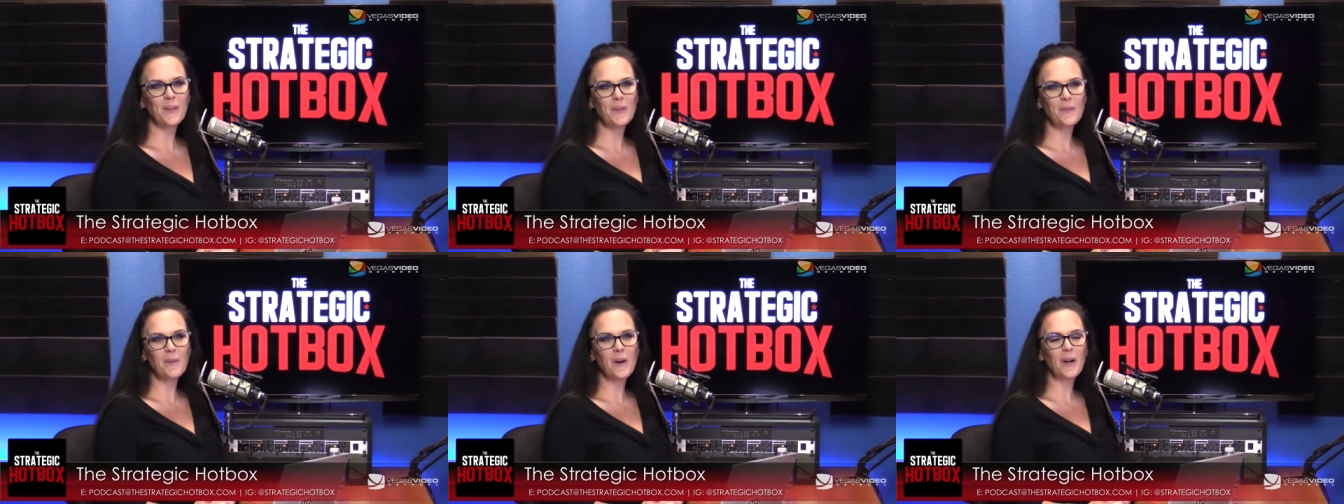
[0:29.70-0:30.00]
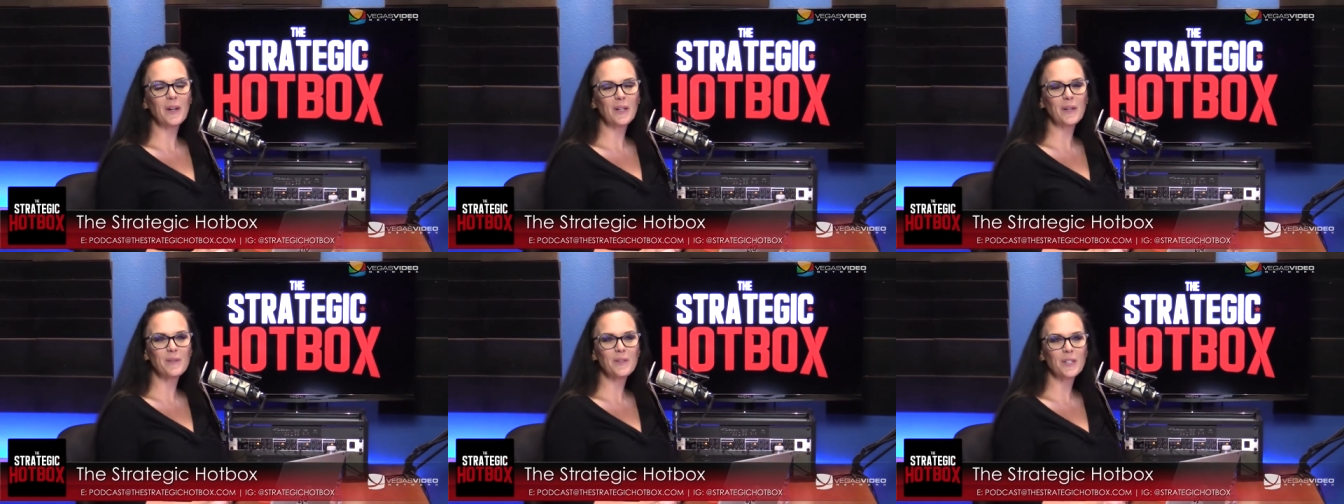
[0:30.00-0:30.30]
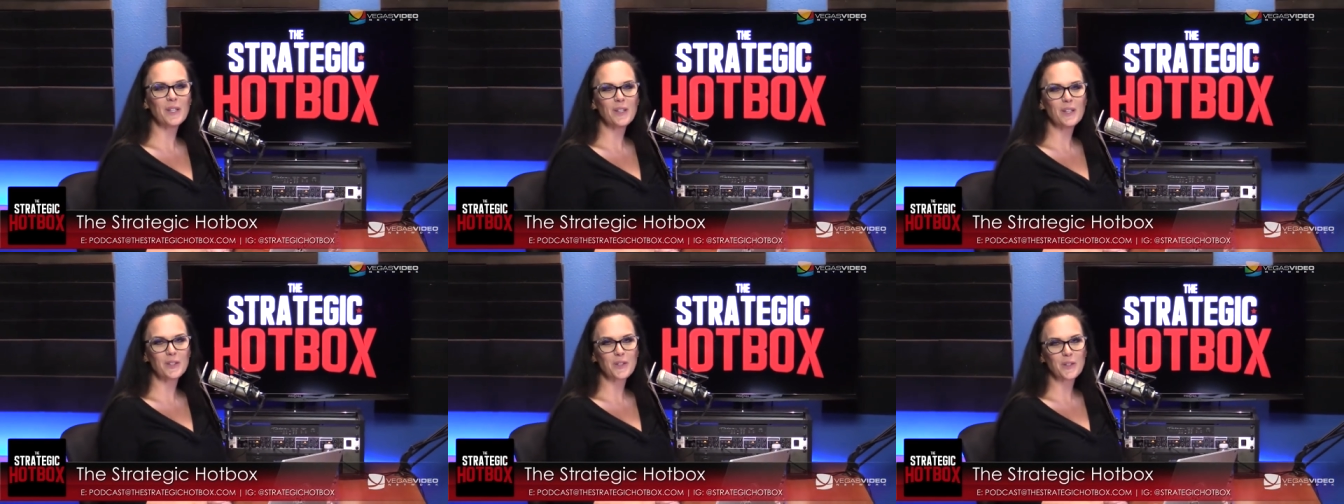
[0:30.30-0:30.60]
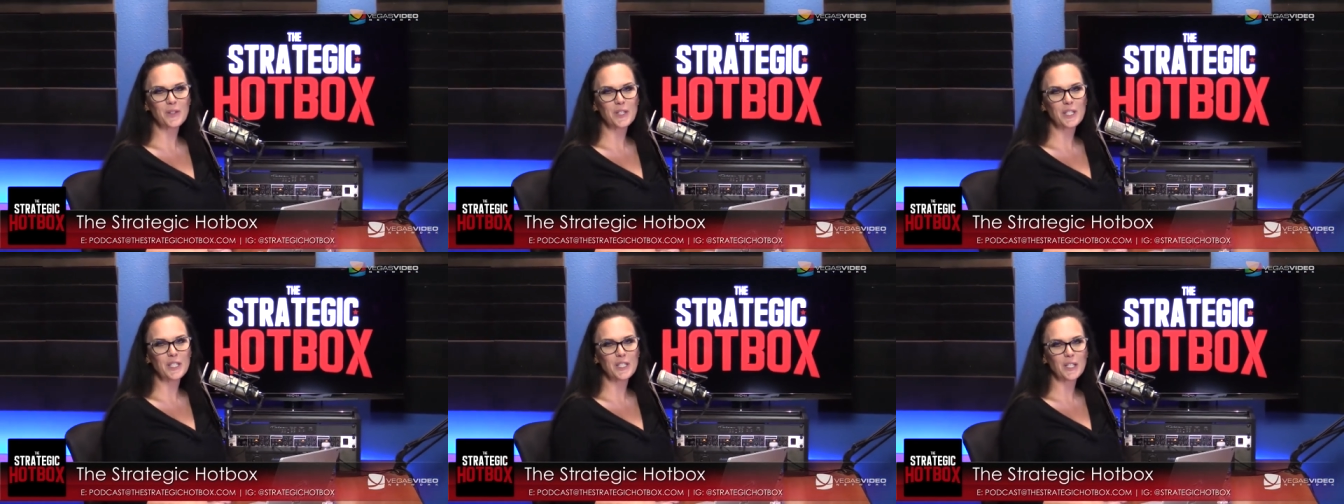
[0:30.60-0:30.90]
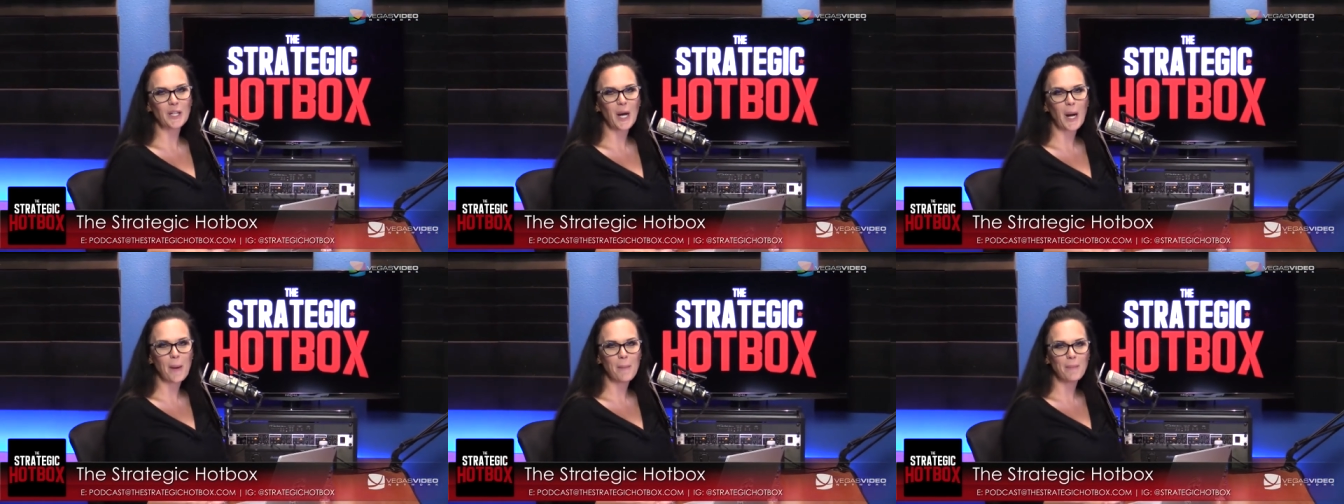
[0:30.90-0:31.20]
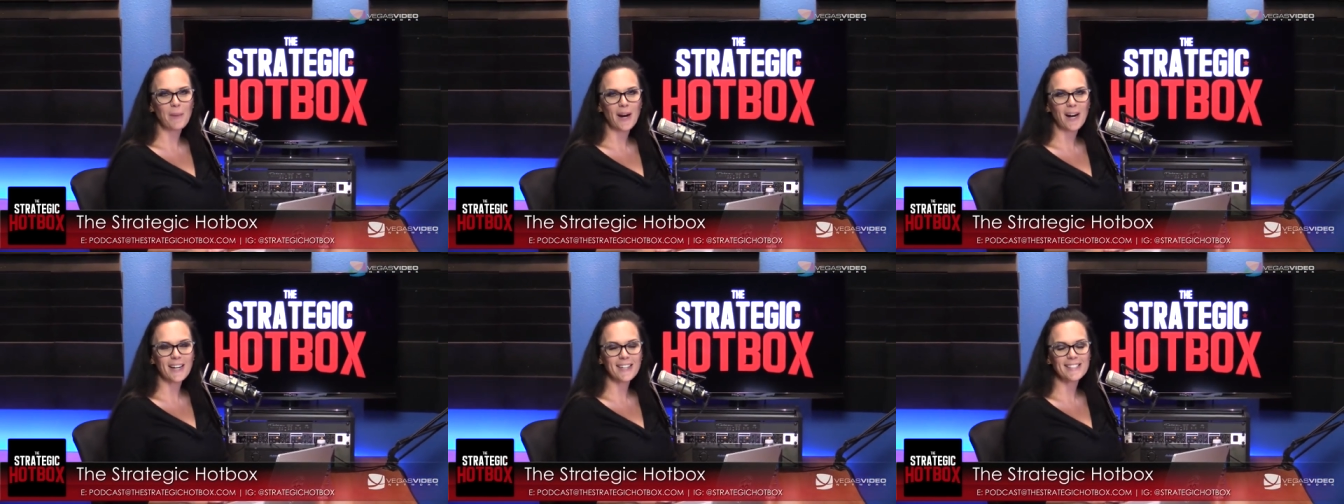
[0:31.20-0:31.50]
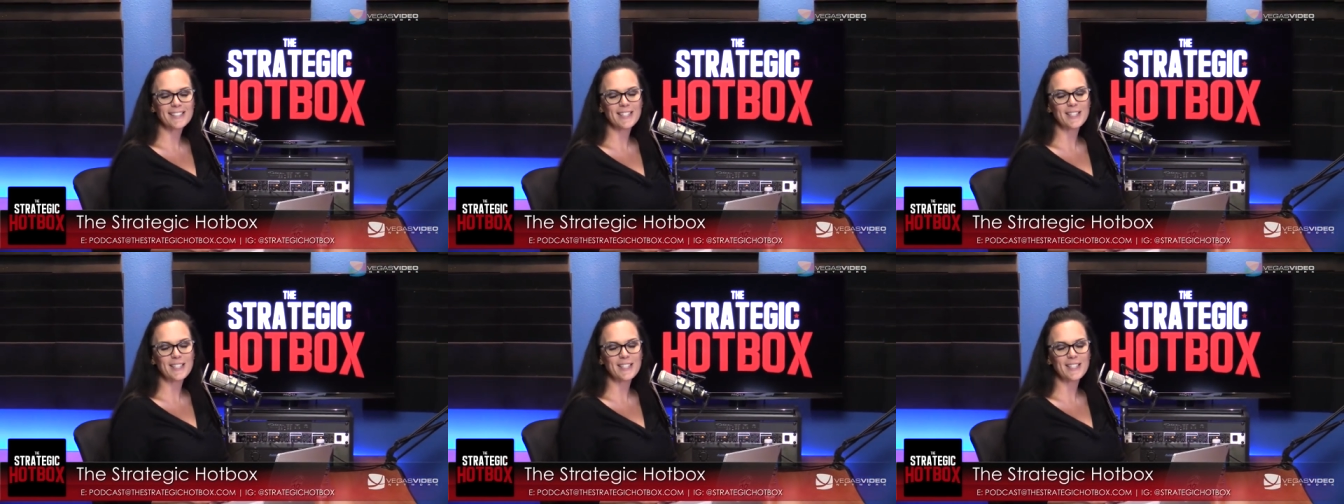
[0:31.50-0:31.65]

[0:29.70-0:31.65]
welcome to the Strategic Hot Box.